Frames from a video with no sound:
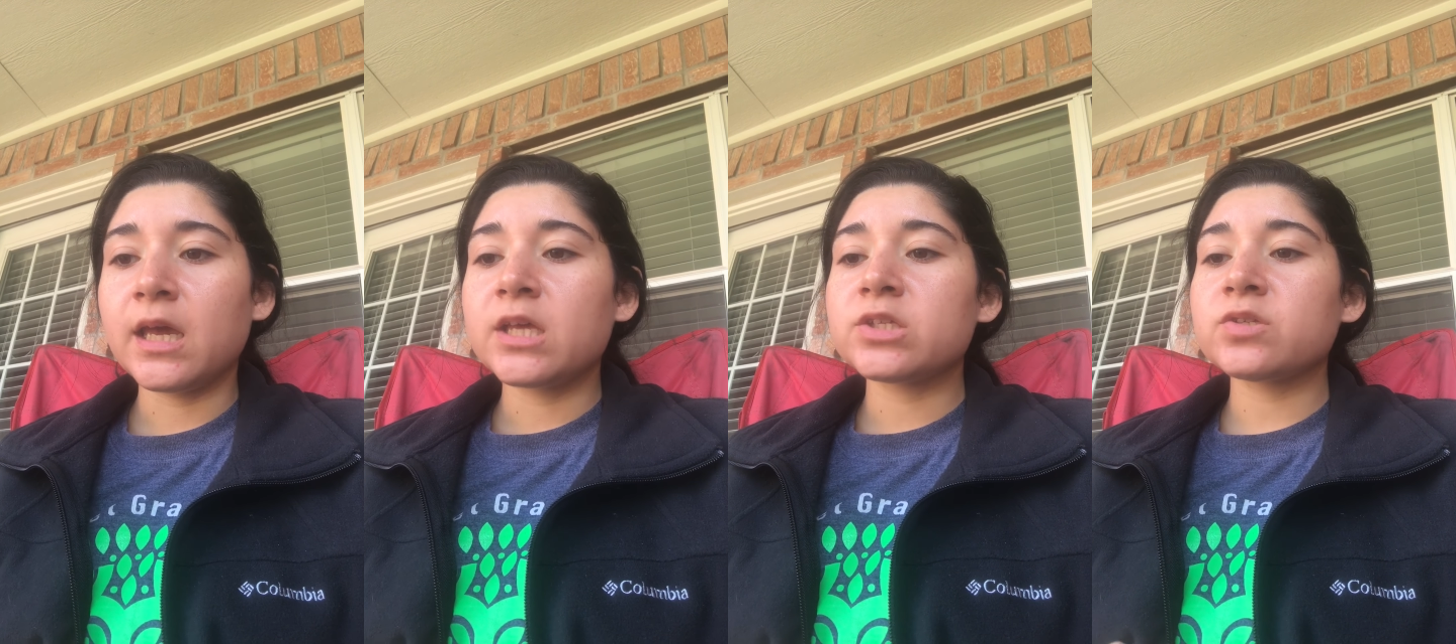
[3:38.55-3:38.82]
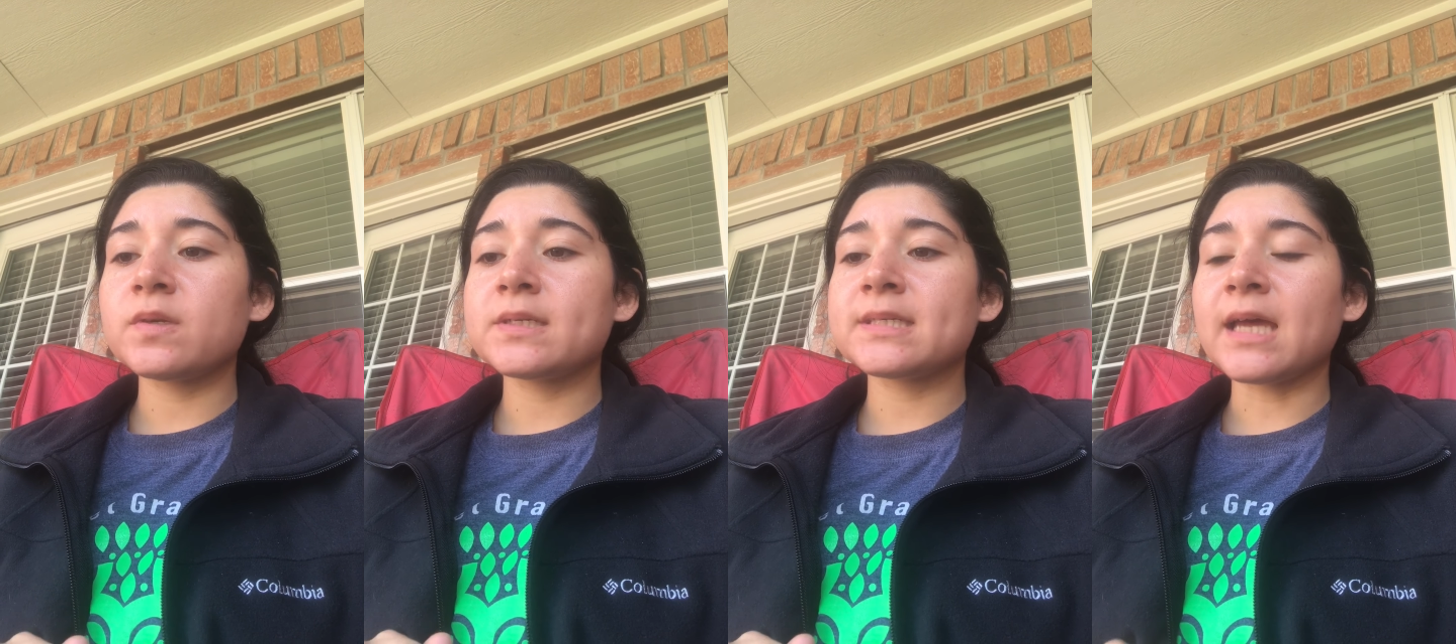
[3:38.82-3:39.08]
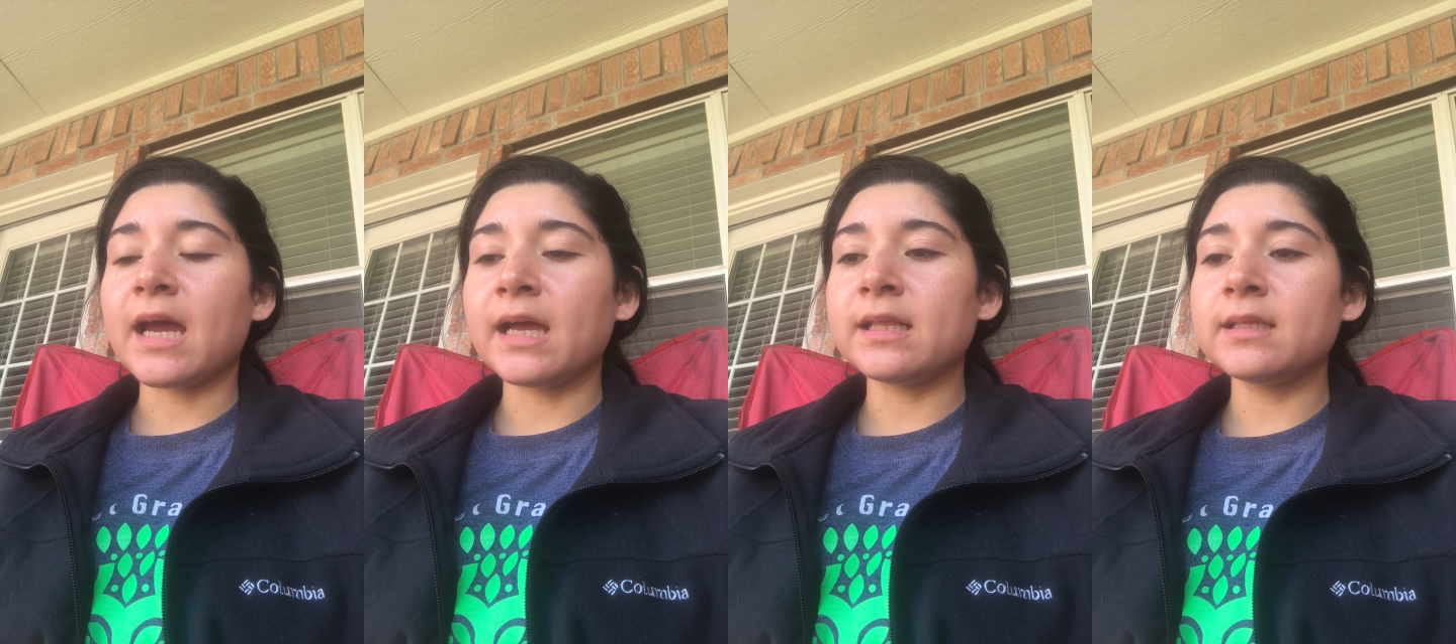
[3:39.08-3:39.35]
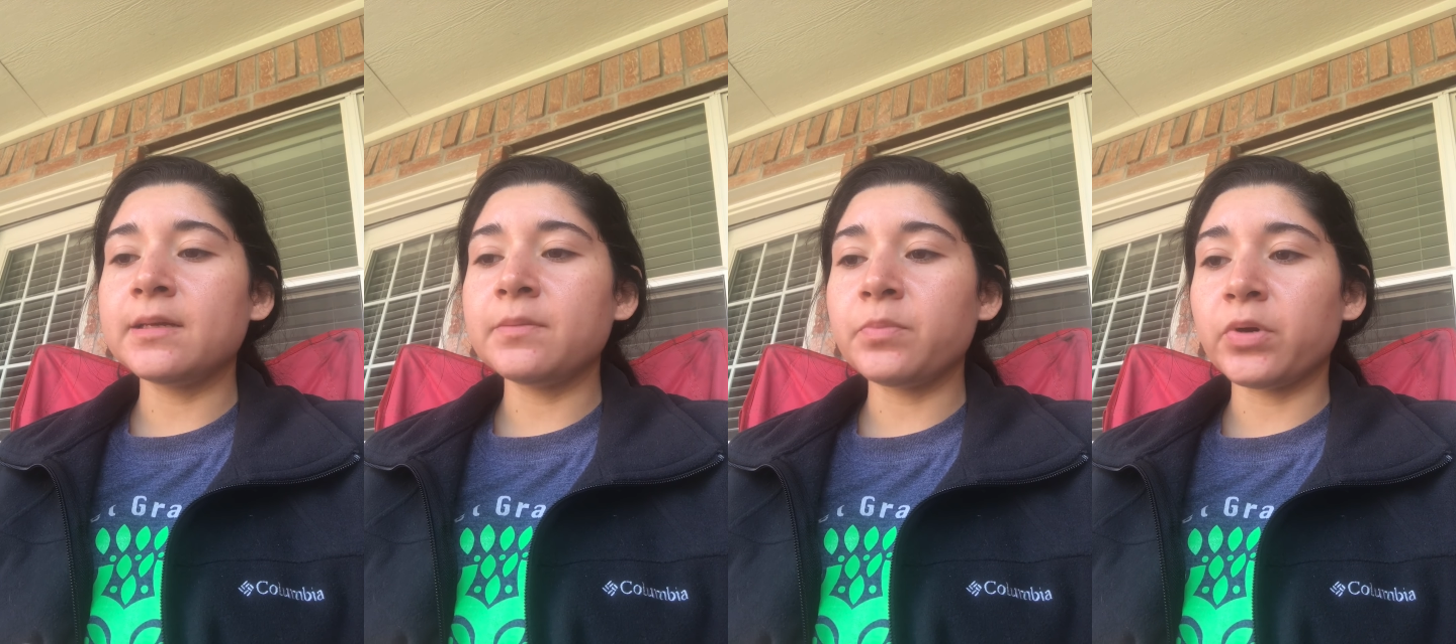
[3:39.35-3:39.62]
So it is
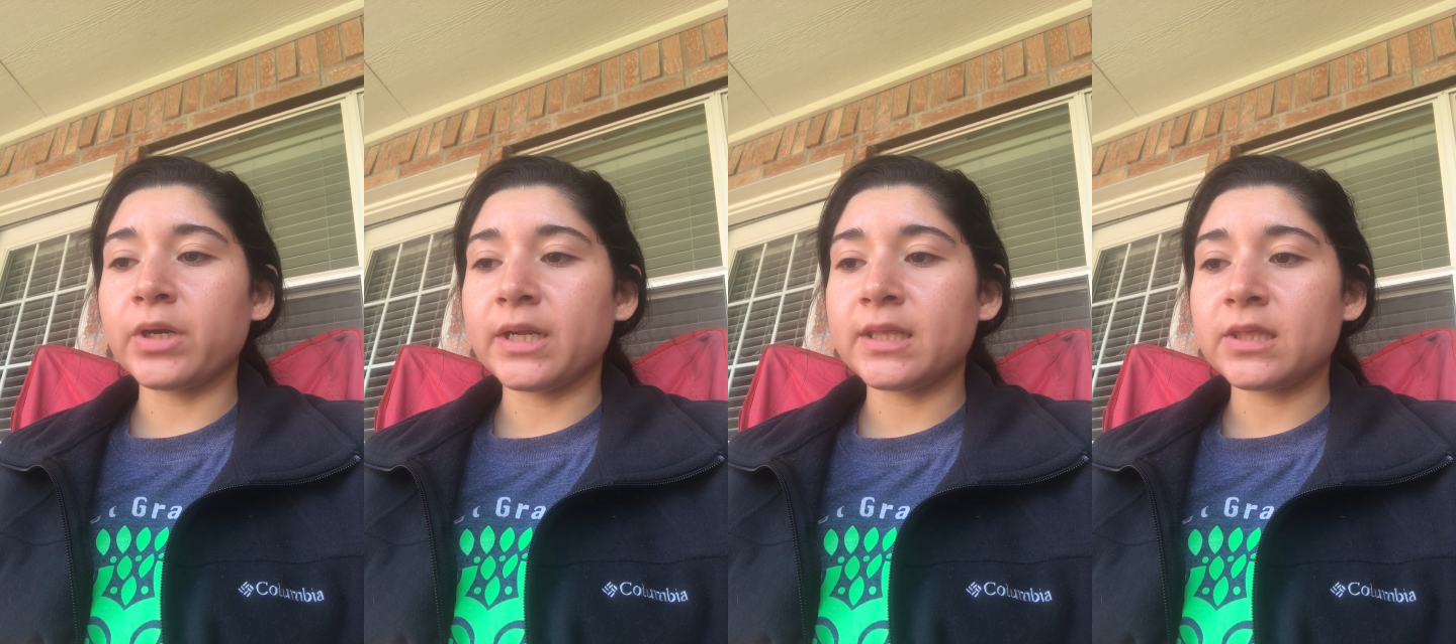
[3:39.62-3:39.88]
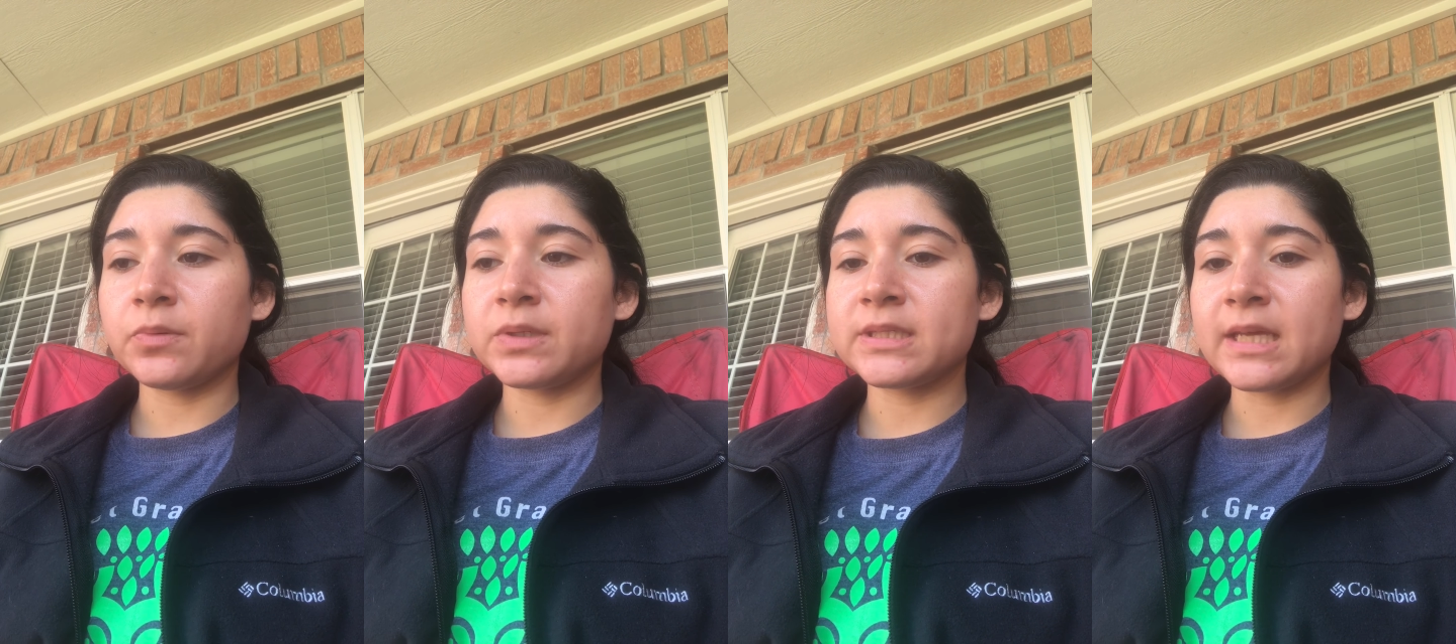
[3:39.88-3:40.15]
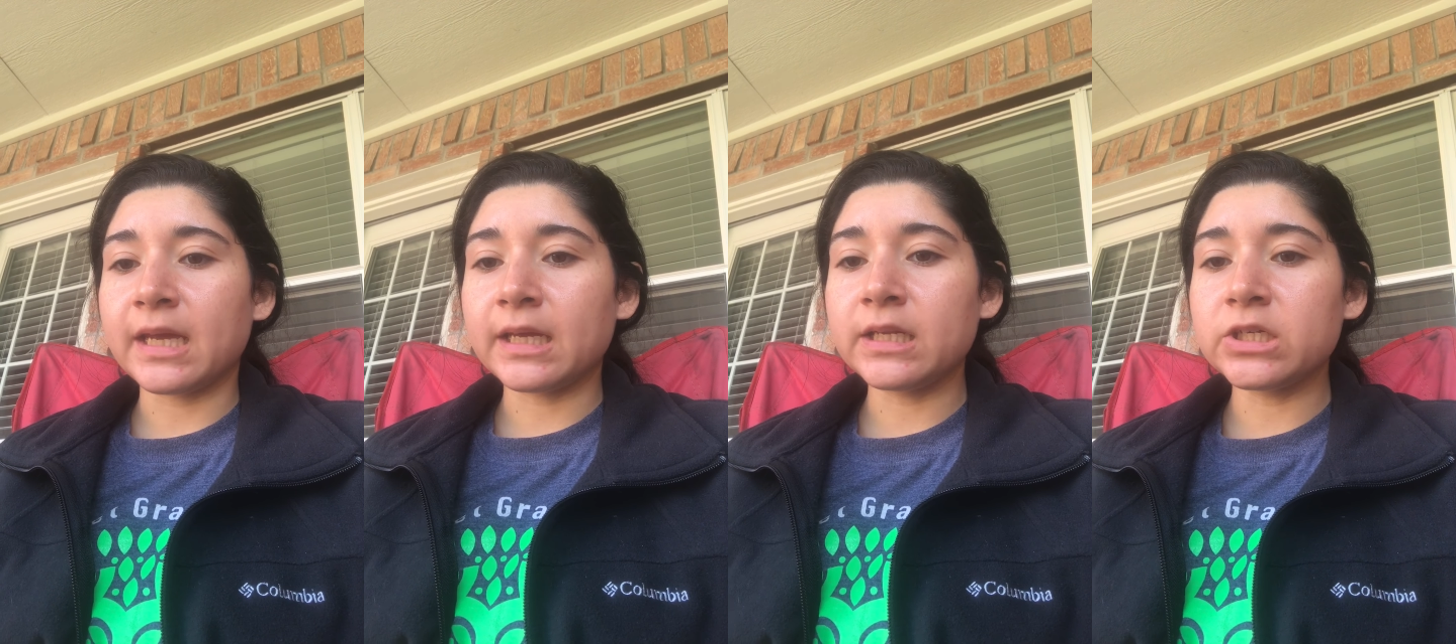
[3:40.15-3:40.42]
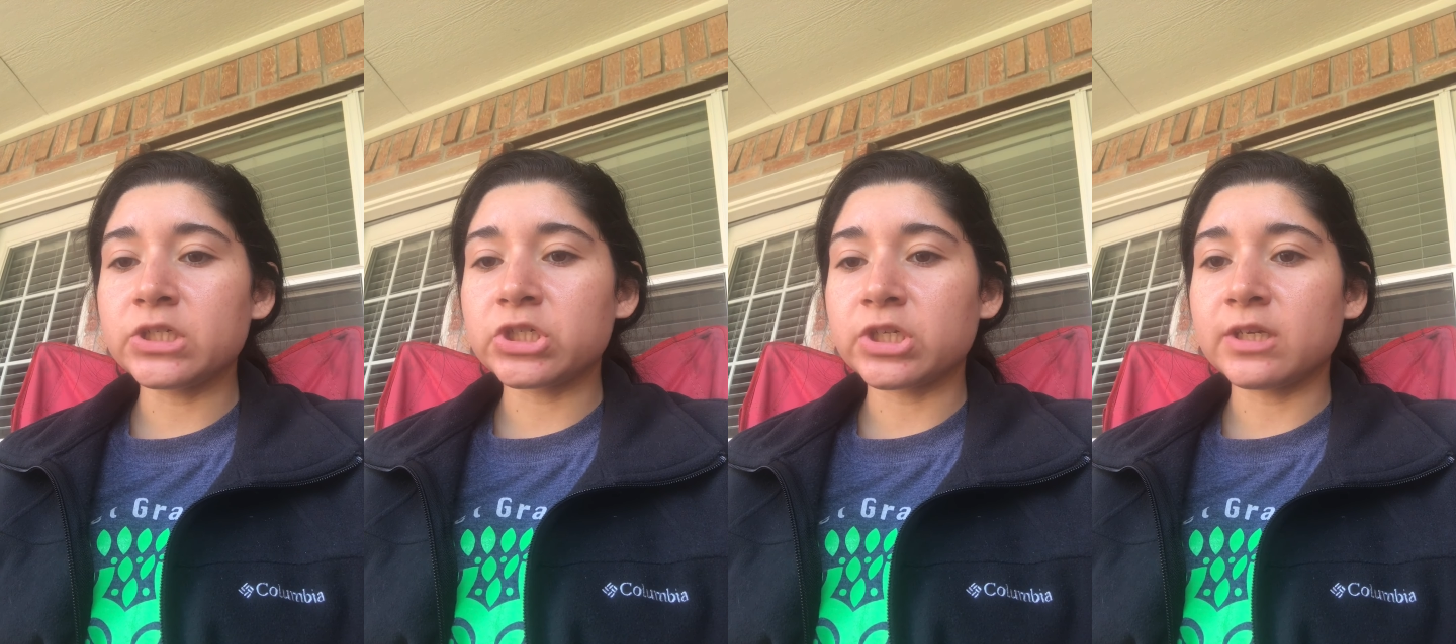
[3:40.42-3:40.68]
highly important that we take
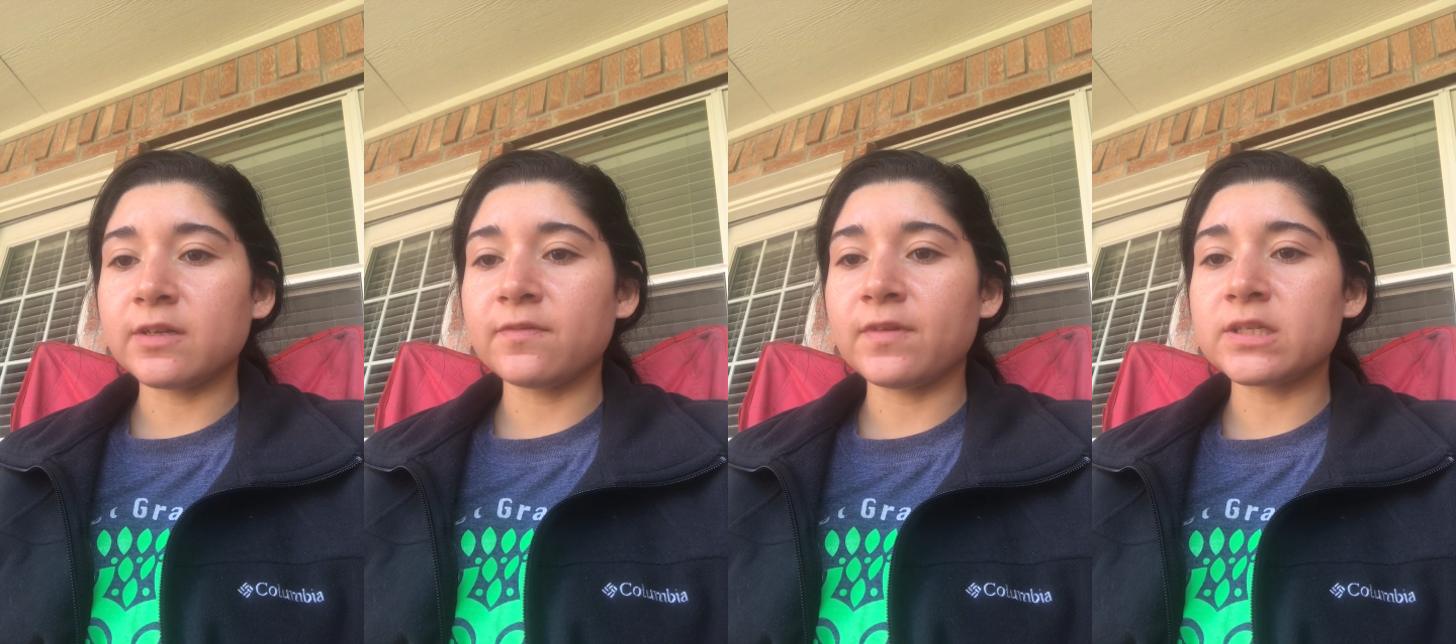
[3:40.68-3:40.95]
initiative